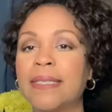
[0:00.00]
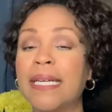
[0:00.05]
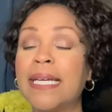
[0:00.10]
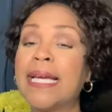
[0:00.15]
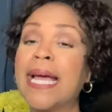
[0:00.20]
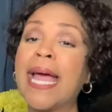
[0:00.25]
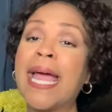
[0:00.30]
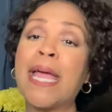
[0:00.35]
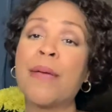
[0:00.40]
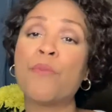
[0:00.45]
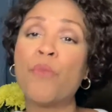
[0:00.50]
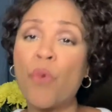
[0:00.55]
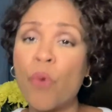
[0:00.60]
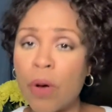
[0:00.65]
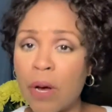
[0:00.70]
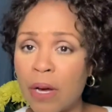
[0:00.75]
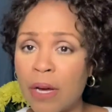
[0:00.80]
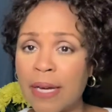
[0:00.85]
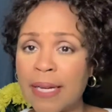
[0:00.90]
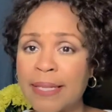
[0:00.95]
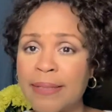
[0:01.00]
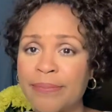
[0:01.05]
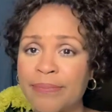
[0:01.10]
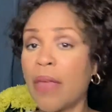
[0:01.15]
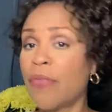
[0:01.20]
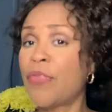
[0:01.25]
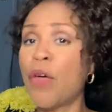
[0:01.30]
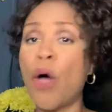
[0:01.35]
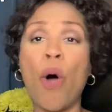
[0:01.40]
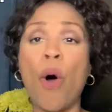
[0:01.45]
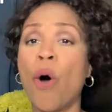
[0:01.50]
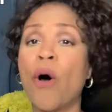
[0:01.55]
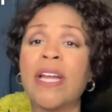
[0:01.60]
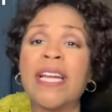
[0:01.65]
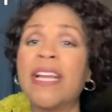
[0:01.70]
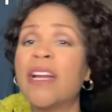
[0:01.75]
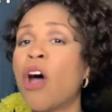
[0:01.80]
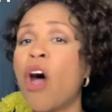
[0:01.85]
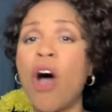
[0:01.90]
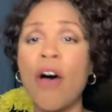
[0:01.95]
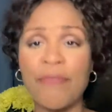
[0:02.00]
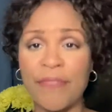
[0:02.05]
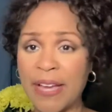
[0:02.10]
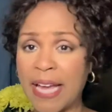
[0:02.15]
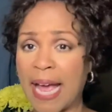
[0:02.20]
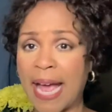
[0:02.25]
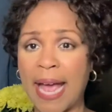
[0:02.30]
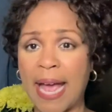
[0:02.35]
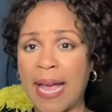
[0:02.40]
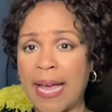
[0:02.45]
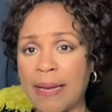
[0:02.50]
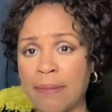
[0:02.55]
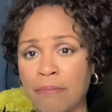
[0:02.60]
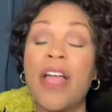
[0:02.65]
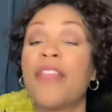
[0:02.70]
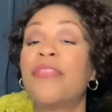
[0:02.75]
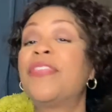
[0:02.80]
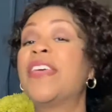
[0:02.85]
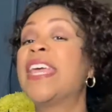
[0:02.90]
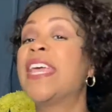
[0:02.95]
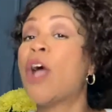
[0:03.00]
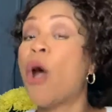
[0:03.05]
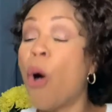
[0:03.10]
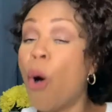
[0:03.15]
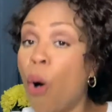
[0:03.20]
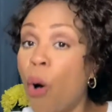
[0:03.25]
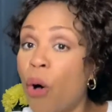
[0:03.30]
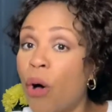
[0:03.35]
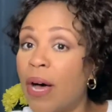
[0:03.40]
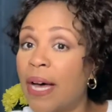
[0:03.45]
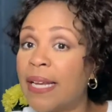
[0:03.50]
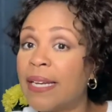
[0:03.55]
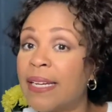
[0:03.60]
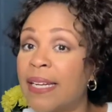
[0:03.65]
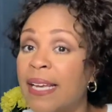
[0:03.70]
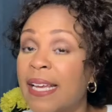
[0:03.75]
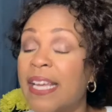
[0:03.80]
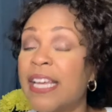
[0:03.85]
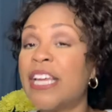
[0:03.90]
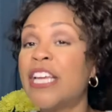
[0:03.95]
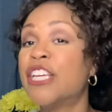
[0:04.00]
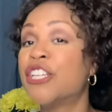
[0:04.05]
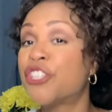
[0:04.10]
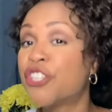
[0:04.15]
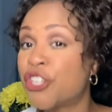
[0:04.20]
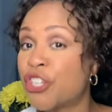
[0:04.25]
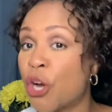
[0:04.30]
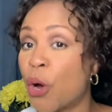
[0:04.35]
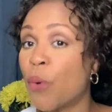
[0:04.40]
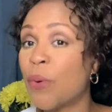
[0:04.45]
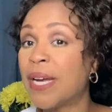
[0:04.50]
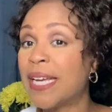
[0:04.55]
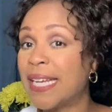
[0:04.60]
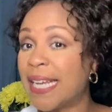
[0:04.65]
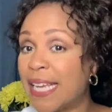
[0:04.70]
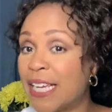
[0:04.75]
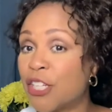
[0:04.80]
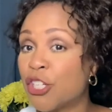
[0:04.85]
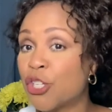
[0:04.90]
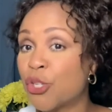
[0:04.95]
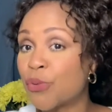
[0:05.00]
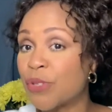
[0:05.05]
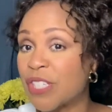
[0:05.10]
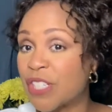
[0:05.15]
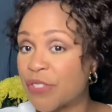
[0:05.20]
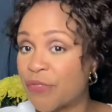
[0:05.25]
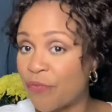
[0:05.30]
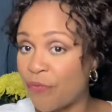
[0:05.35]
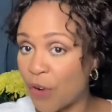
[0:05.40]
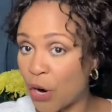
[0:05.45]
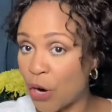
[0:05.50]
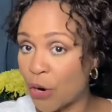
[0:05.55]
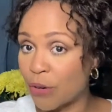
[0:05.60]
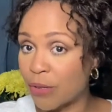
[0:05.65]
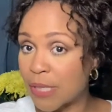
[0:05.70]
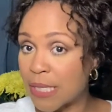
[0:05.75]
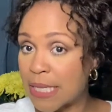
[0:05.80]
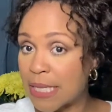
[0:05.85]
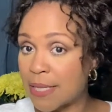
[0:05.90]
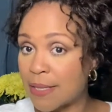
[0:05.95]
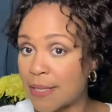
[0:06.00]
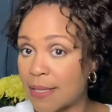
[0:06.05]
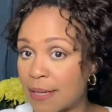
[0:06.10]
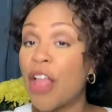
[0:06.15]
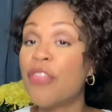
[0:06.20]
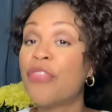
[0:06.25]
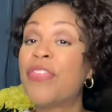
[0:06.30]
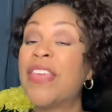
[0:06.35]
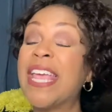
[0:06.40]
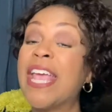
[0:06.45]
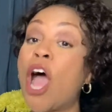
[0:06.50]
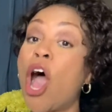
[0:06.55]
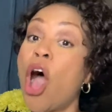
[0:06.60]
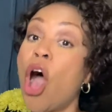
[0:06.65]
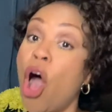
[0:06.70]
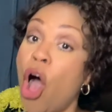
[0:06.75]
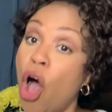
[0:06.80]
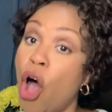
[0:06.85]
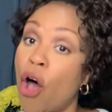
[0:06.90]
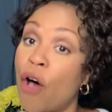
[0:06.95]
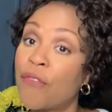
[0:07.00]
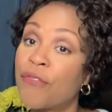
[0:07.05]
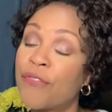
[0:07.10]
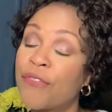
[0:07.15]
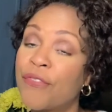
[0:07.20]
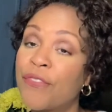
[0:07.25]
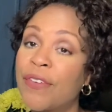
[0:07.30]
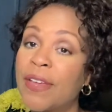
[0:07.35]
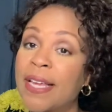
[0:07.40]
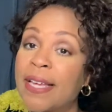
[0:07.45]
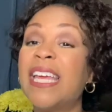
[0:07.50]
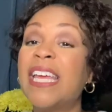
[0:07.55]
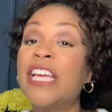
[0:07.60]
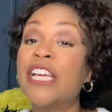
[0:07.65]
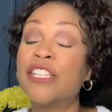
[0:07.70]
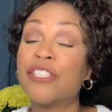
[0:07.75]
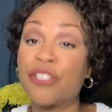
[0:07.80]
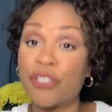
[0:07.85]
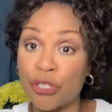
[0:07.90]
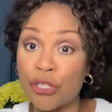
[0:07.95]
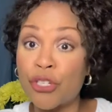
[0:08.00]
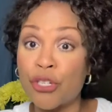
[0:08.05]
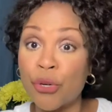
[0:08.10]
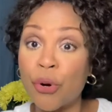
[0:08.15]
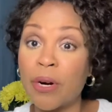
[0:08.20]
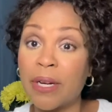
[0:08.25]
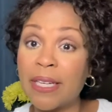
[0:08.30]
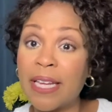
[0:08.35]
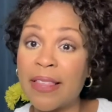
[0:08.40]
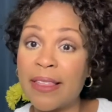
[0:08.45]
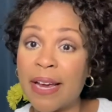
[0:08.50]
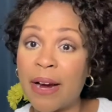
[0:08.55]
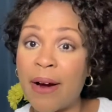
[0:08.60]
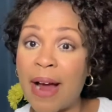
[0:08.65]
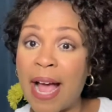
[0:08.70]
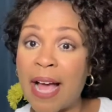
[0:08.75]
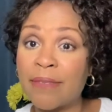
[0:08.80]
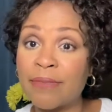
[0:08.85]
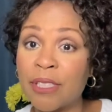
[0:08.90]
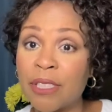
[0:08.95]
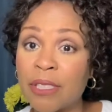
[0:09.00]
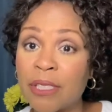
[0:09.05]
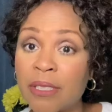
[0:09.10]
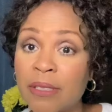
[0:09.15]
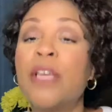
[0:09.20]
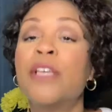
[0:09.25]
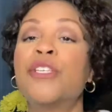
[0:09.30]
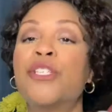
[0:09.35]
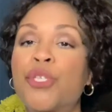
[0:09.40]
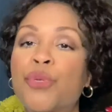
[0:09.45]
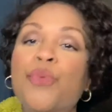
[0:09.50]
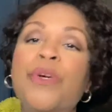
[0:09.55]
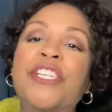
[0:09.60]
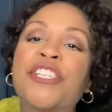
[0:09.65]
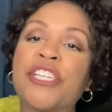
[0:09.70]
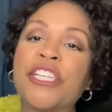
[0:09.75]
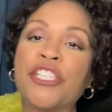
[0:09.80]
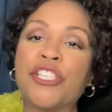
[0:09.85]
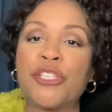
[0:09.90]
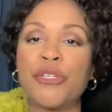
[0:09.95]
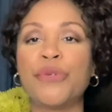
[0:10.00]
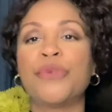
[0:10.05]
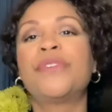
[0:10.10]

Game 1, the on and off game. The on is showing interest first. The off is shortly thereafter switching to